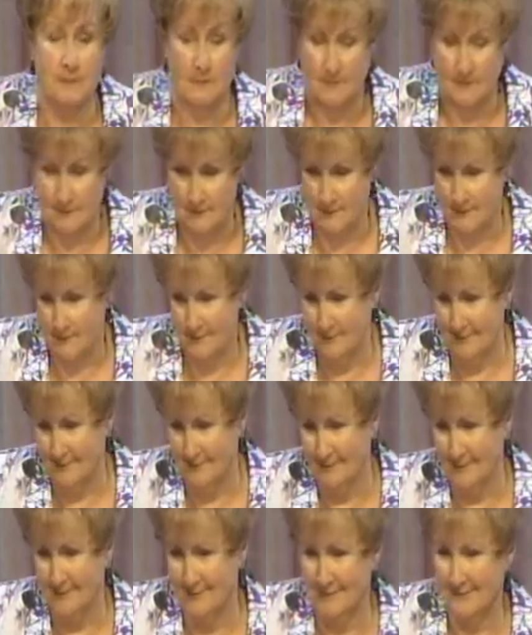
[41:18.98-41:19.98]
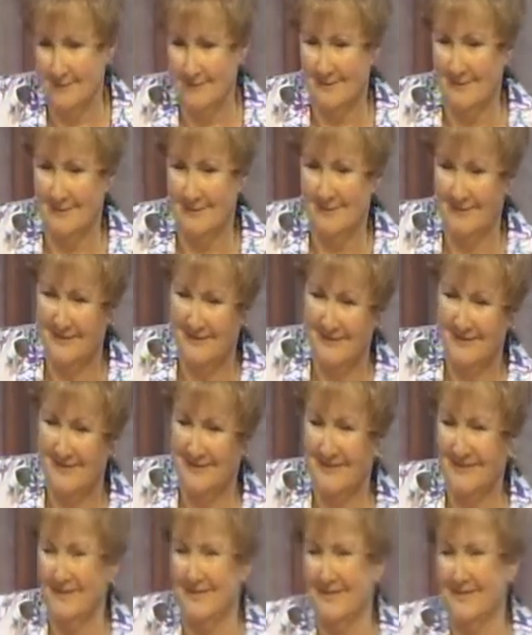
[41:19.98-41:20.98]

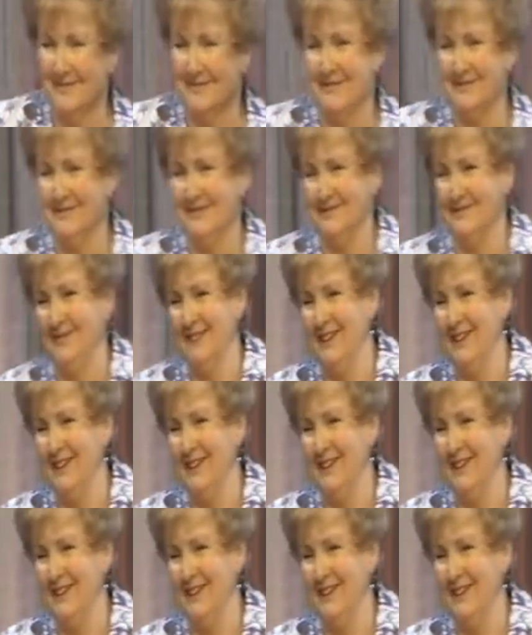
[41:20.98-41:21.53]
Nobody speaks.